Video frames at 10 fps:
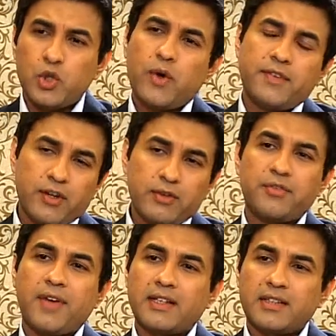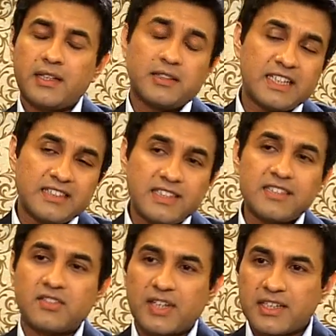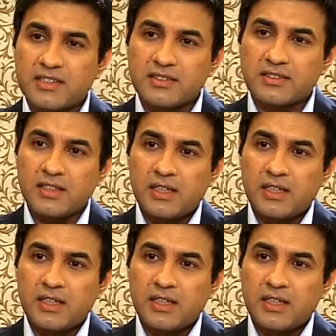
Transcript: Are you aware of the fact that these days cricketers